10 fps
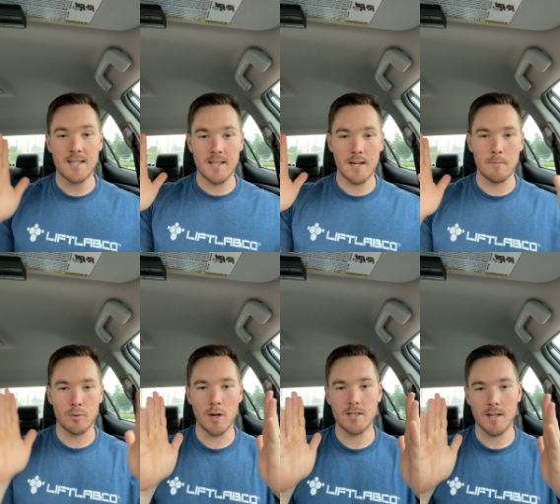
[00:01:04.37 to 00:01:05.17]
to
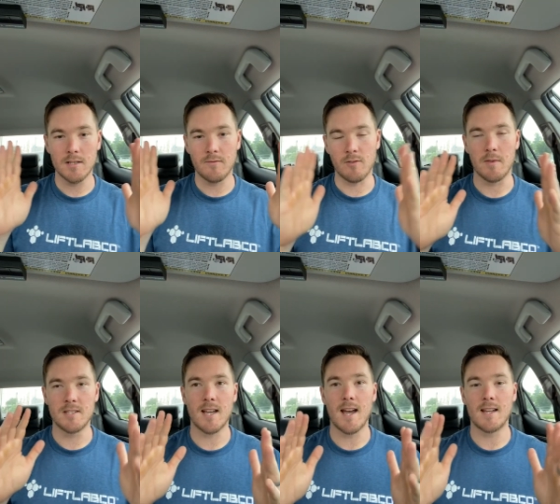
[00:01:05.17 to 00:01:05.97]
compress us from the
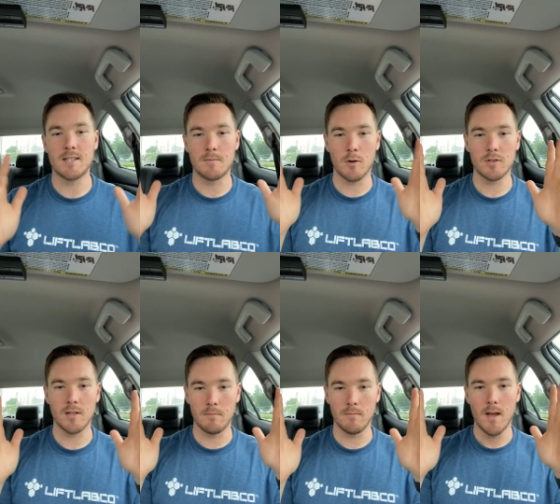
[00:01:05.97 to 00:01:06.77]
sides. It's
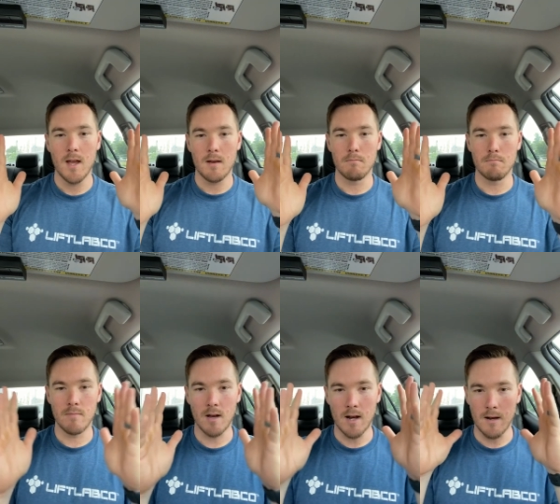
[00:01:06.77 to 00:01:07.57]
mostly
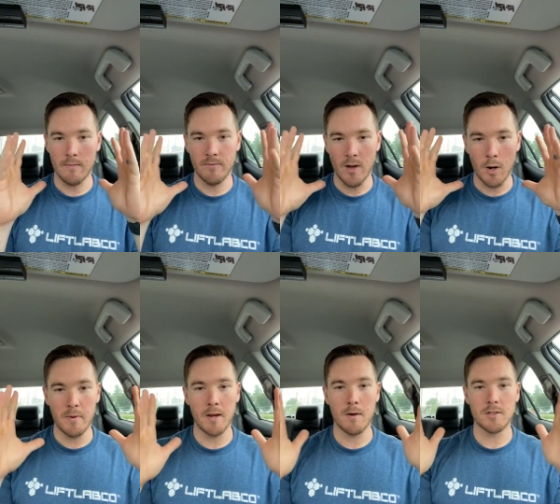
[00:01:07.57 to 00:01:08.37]
our
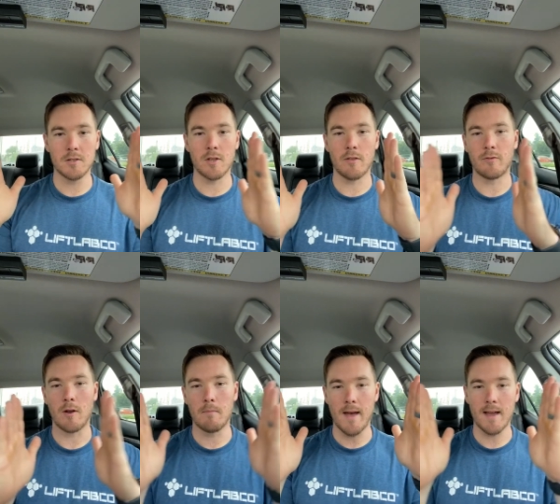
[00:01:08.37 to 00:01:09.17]
big muscles on the
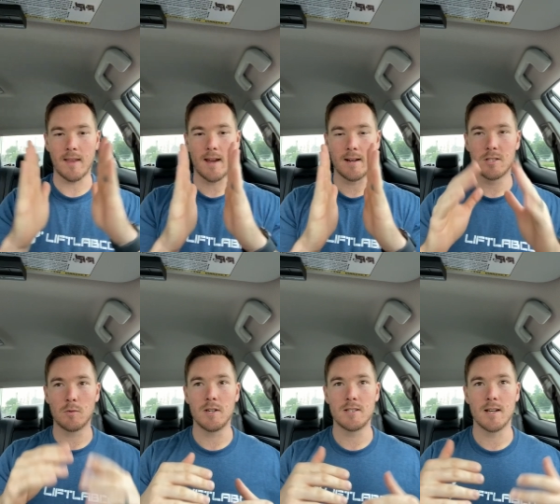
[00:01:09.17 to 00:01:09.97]
front and back that kind of
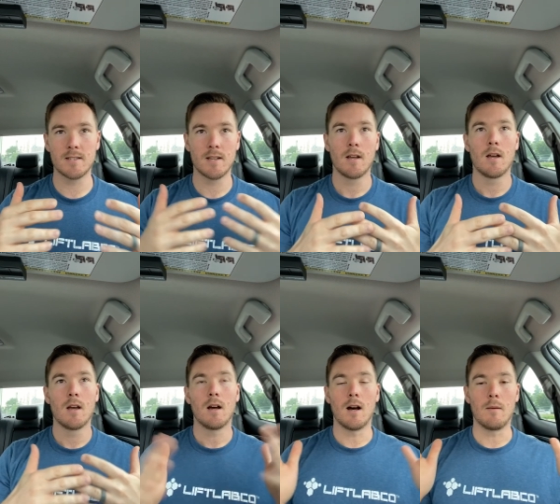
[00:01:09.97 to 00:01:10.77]
squeeze us
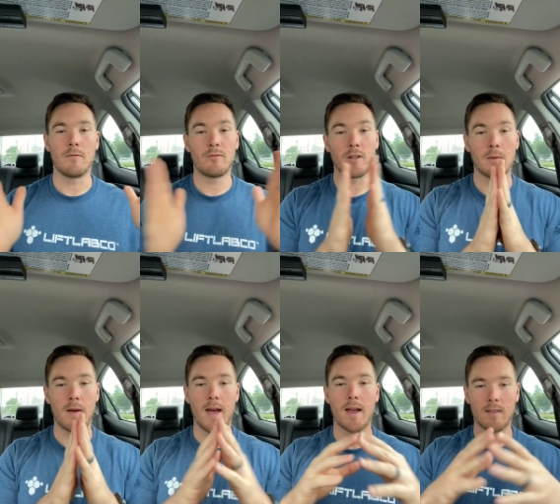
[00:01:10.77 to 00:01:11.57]
front to
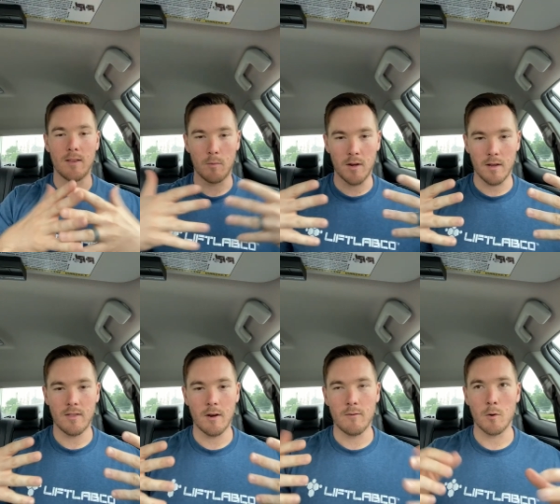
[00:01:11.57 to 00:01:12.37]
back, and
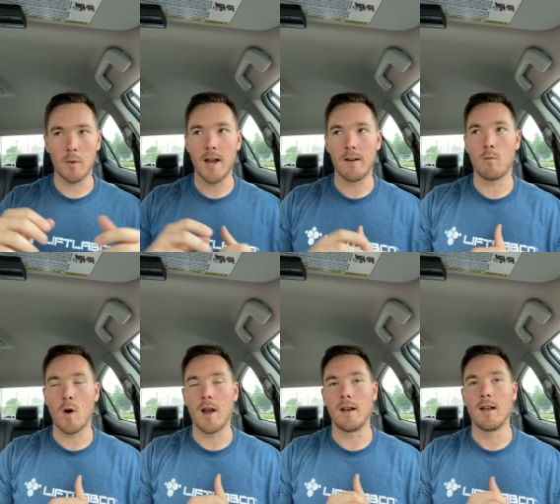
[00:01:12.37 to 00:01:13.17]
therefore we kind of
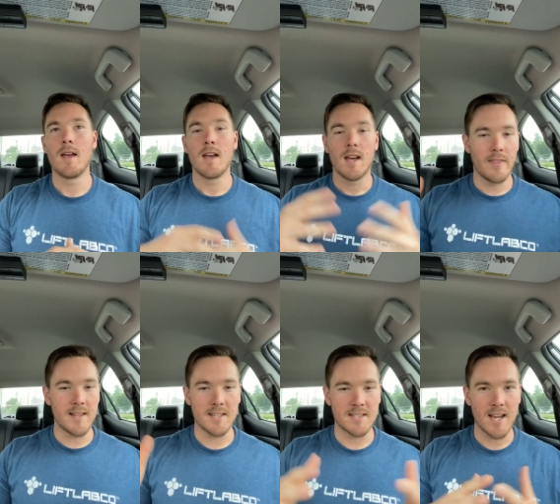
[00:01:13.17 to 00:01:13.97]
widen. And
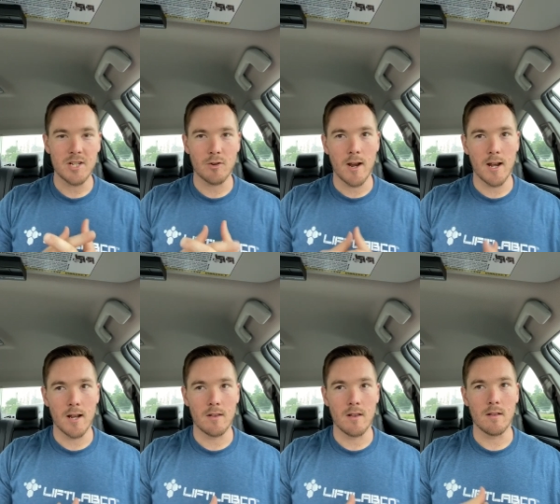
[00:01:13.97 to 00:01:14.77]
that's
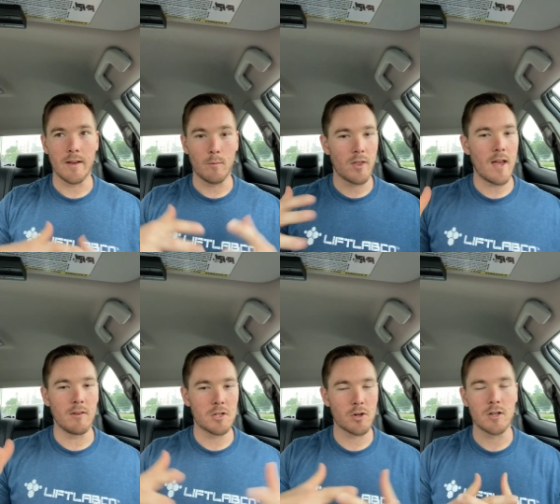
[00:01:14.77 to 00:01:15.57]
exaggerated, like with
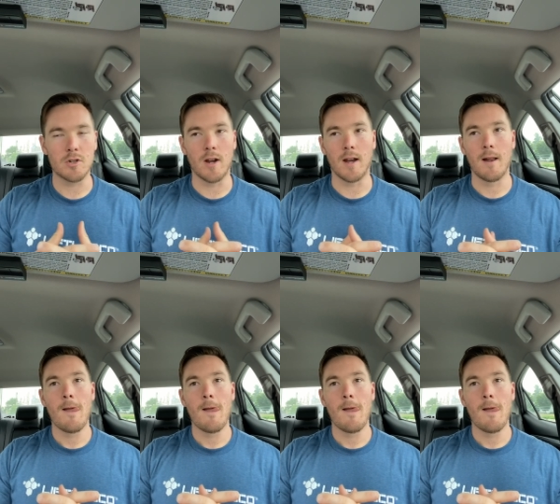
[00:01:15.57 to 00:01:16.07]
heavy strength training.